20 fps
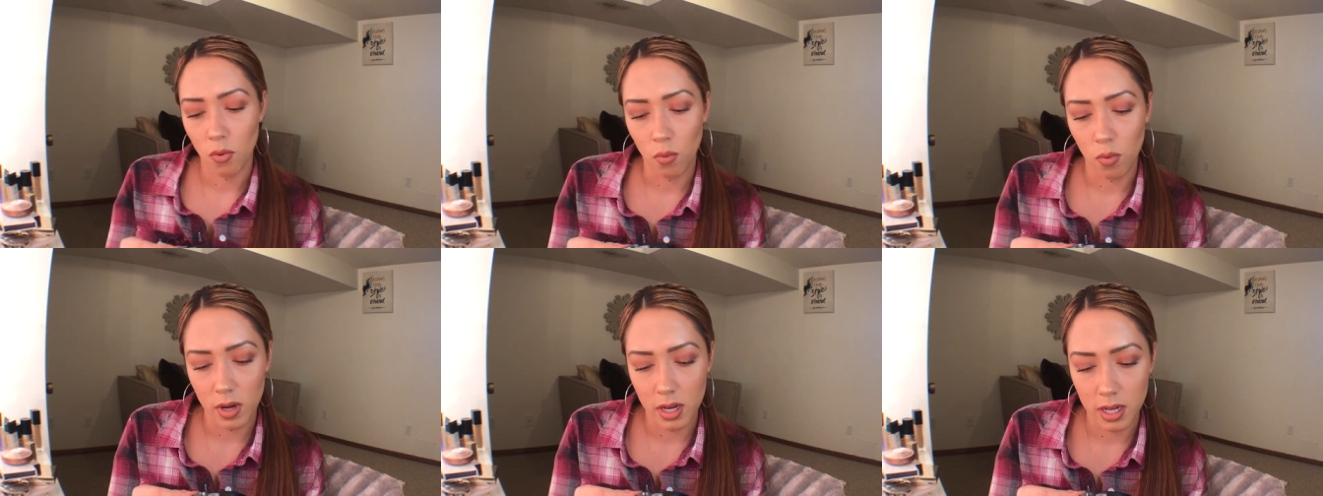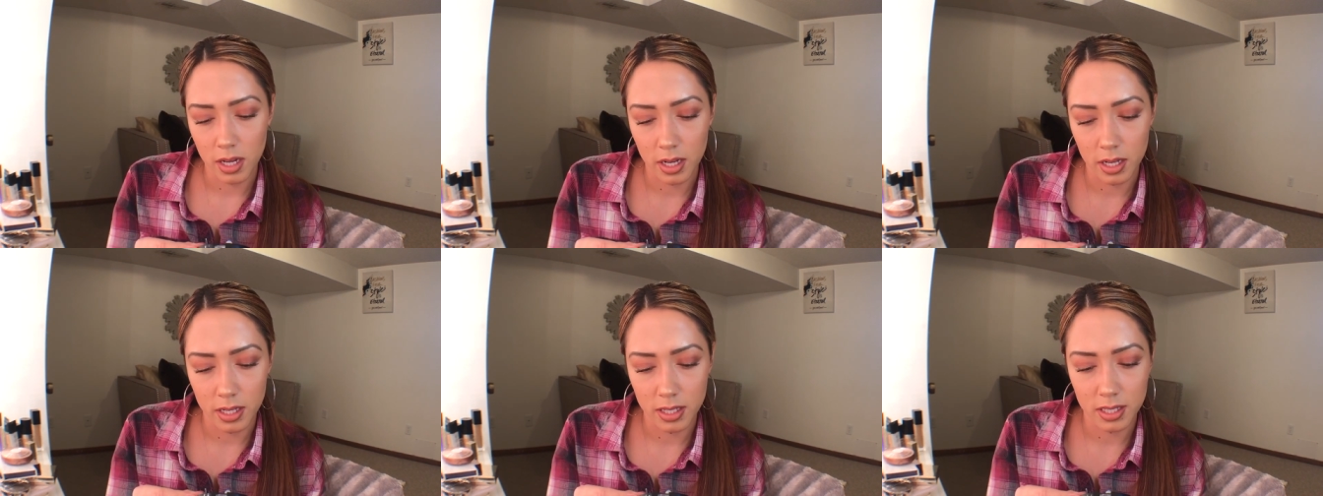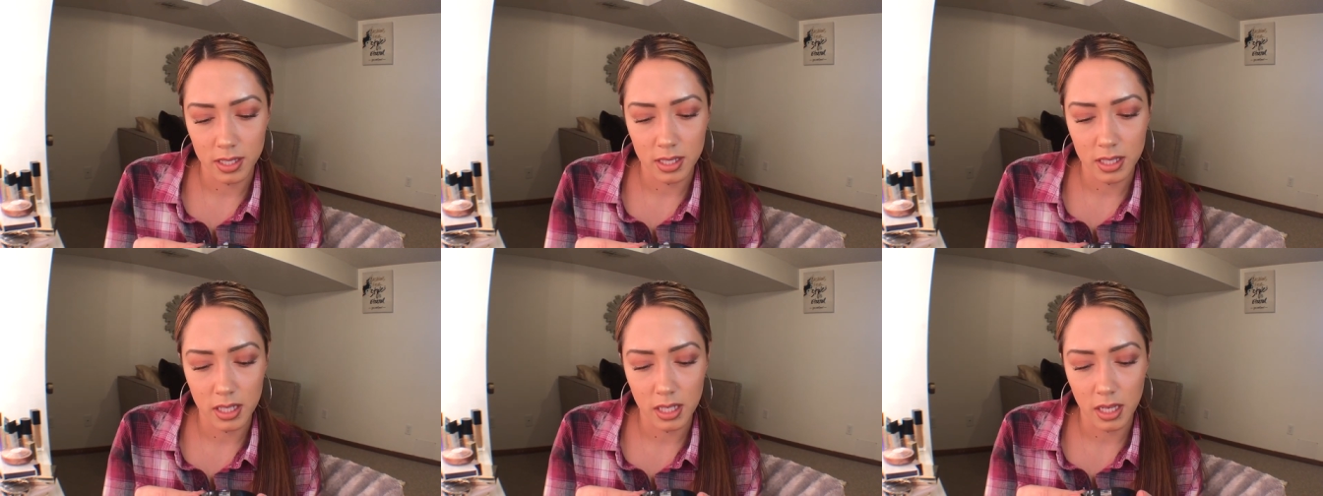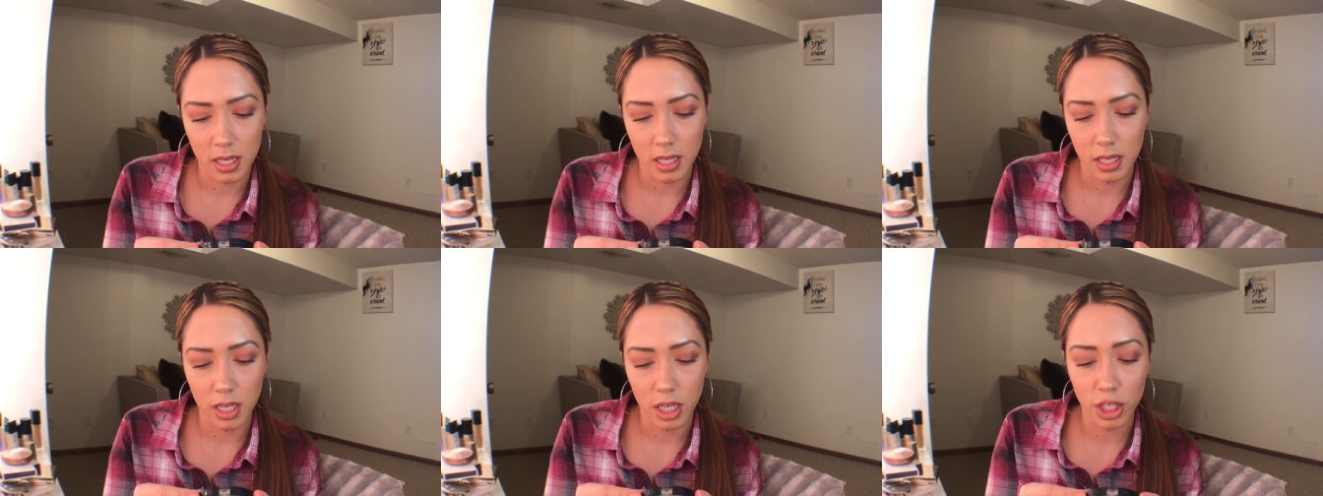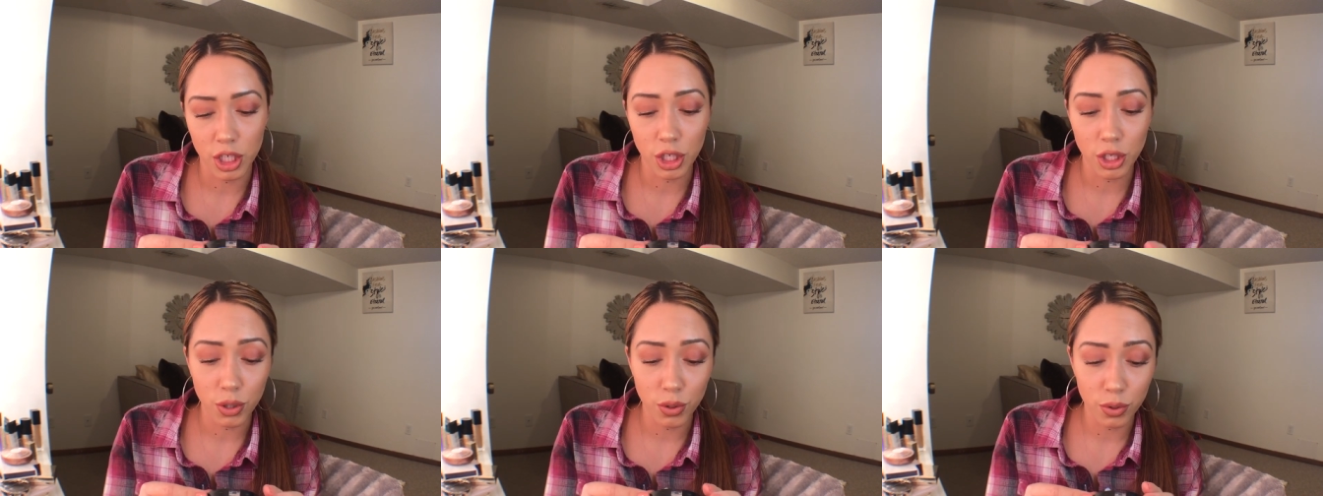was the
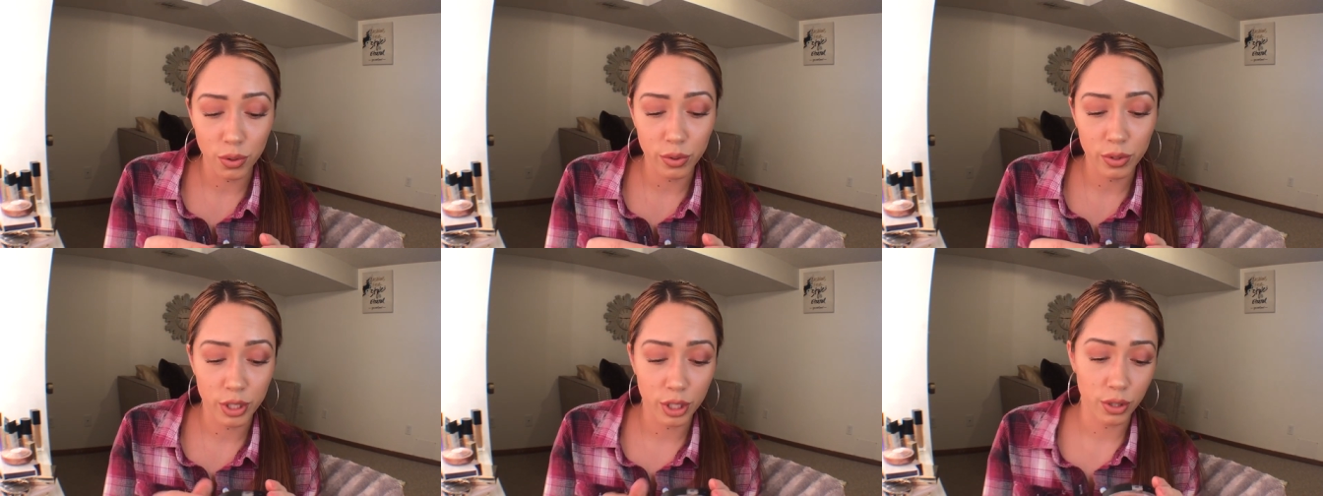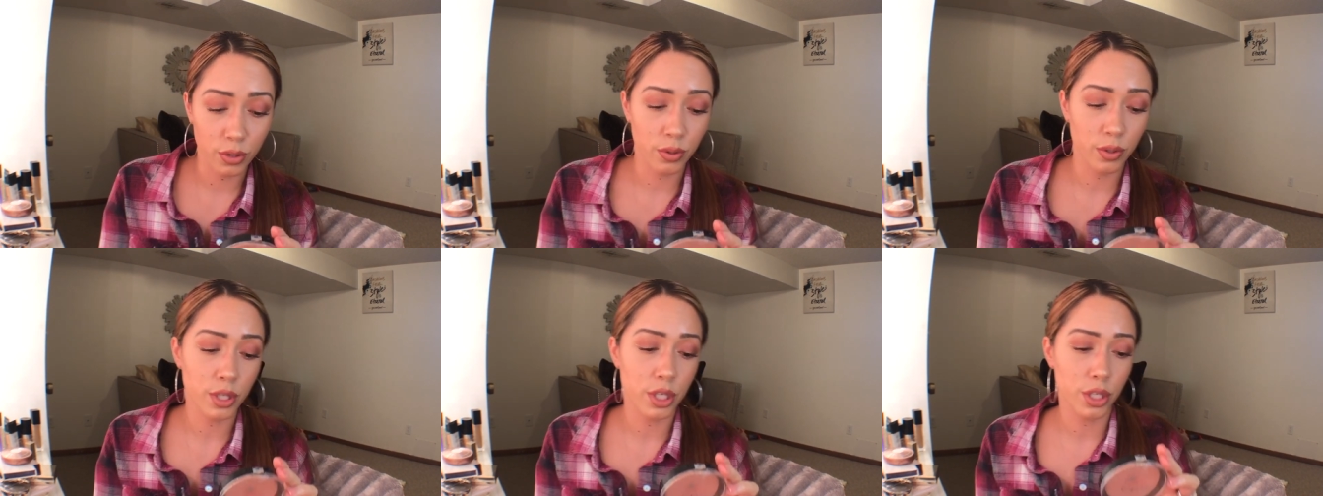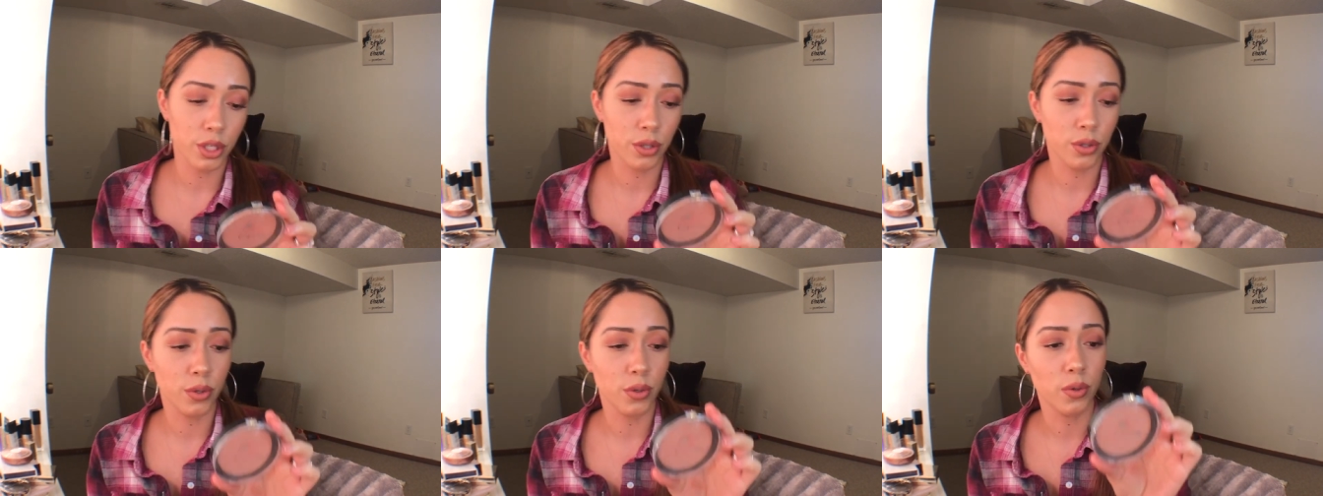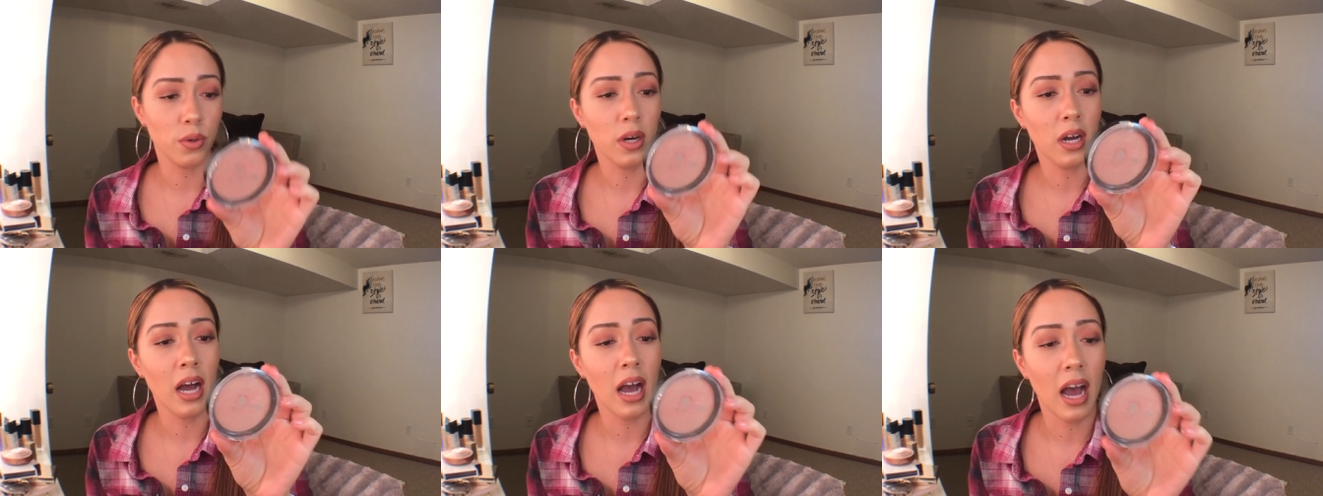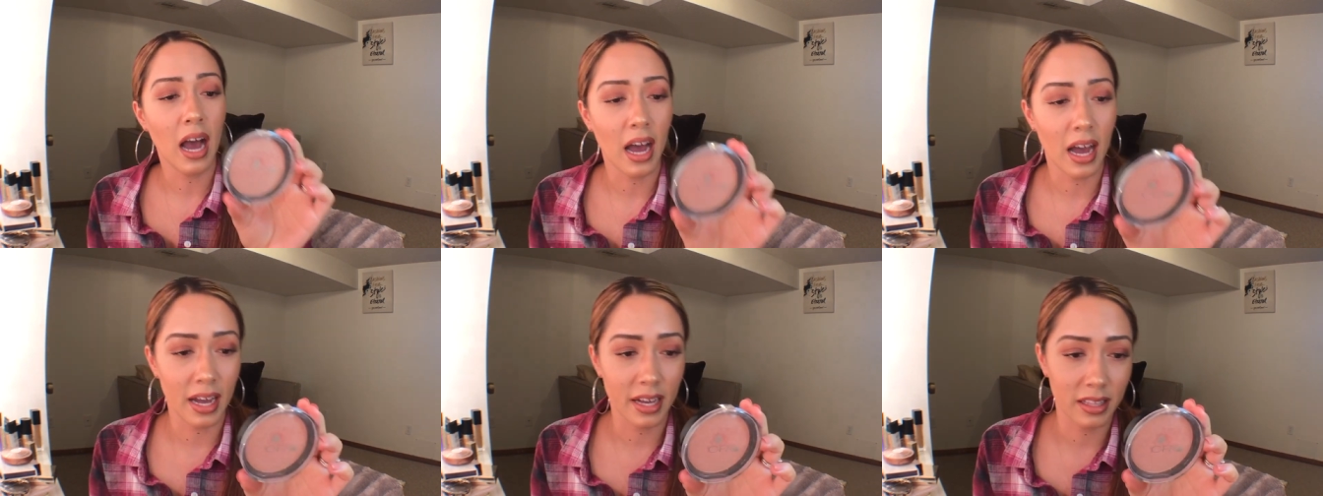You Do You
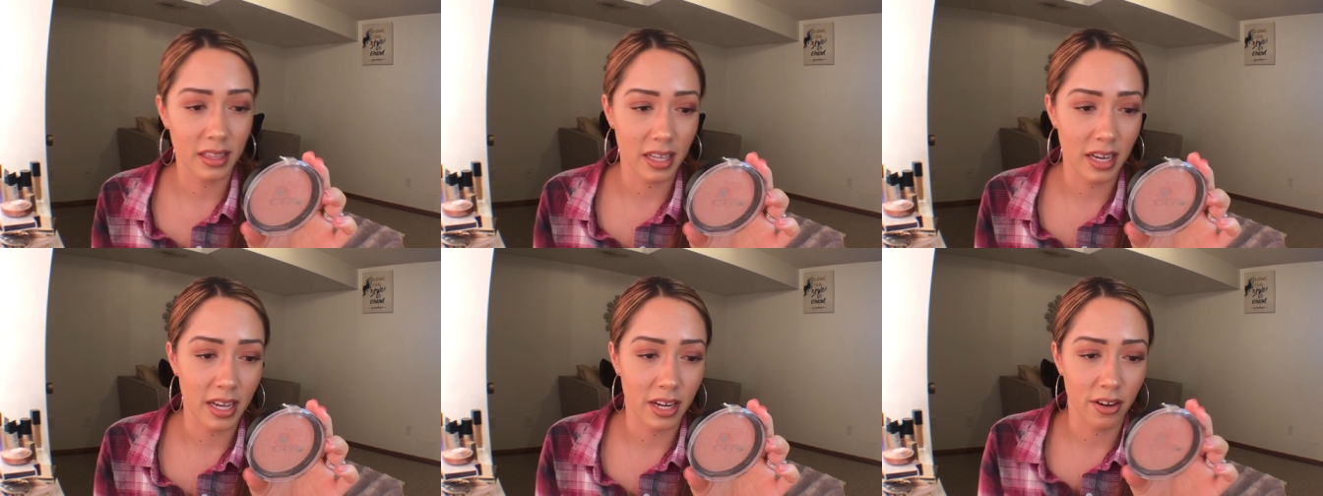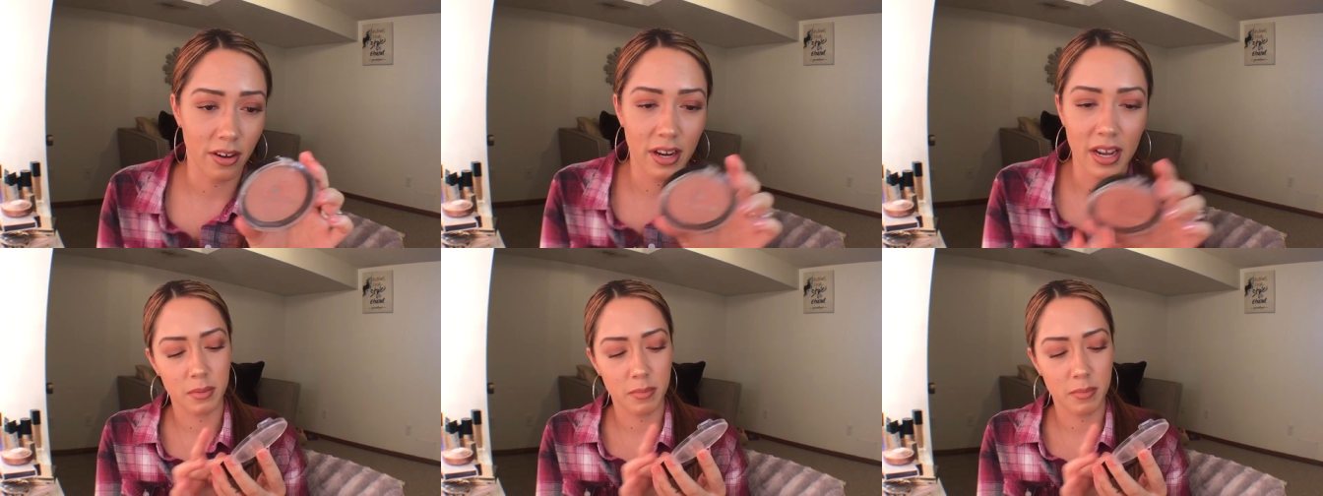highlighter.